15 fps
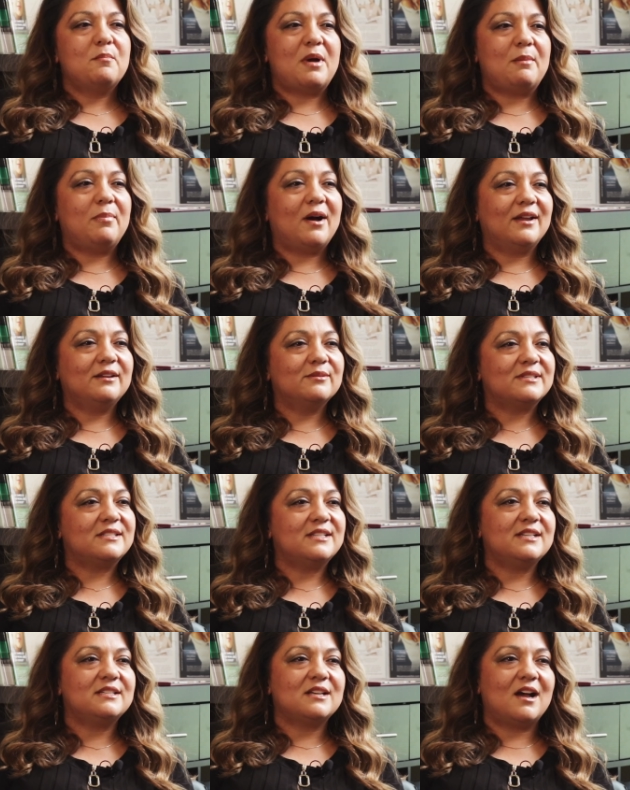My body was
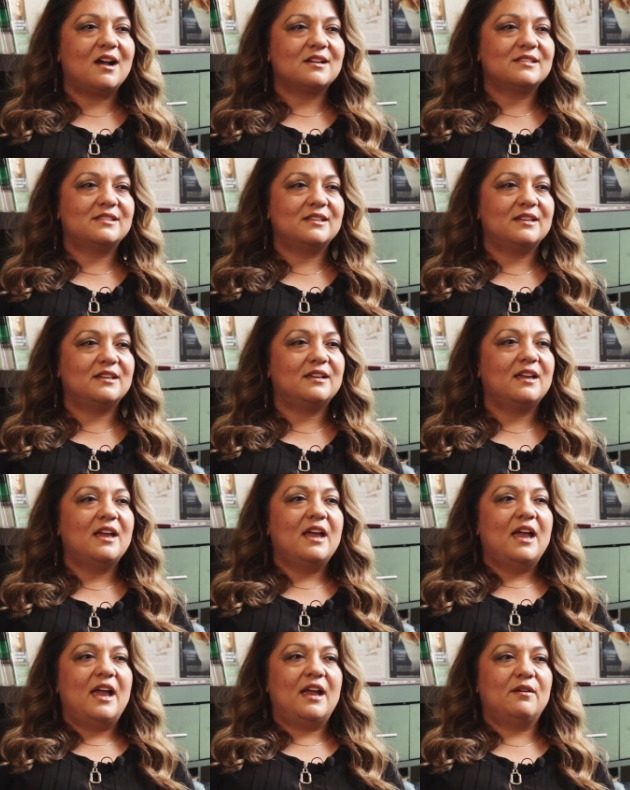detoxing,
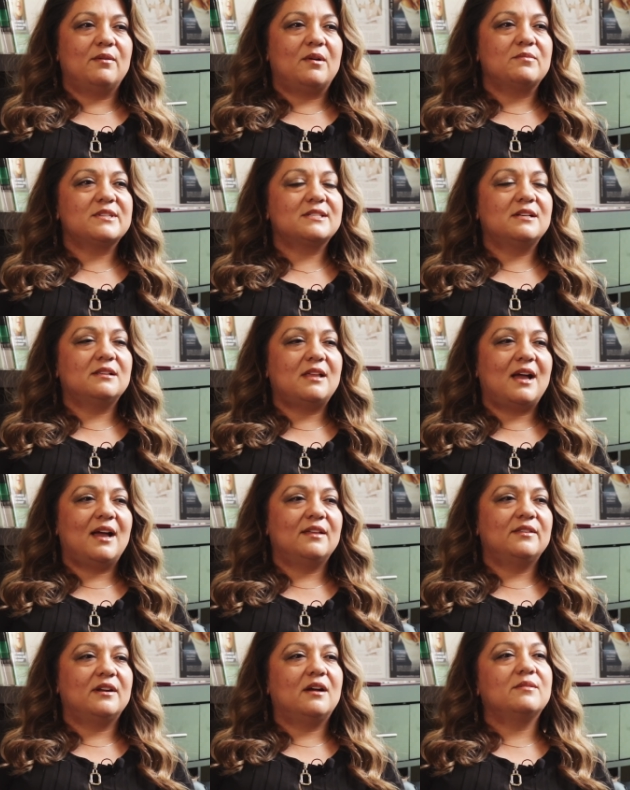and I was
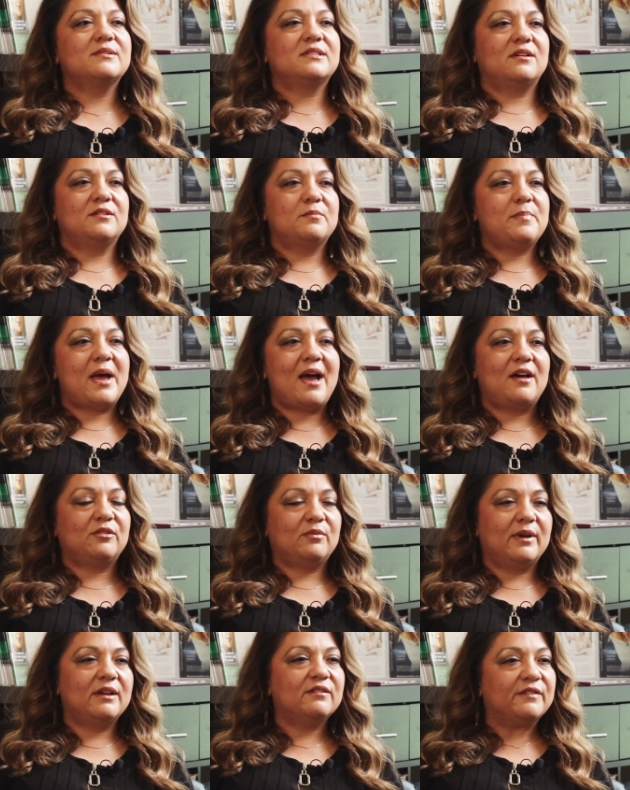glad that I was on a
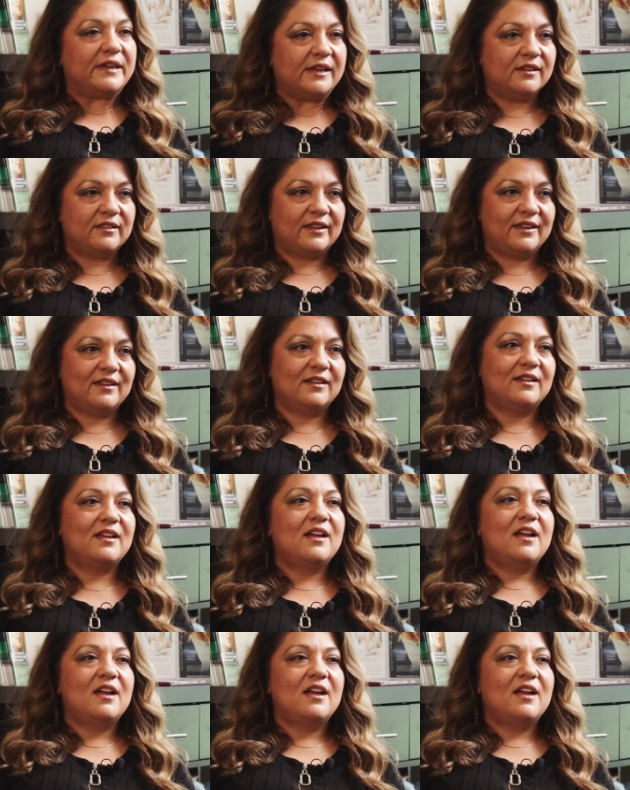pathway of healing.